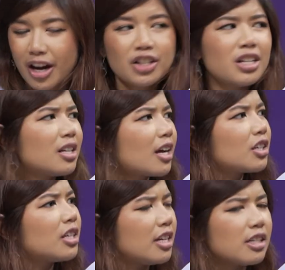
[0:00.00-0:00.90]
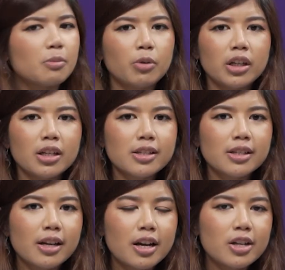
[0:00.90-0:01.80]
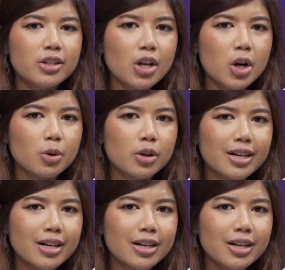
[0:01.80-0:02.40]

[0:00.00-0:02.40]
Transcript: Actually, it actually is the prettiest. So,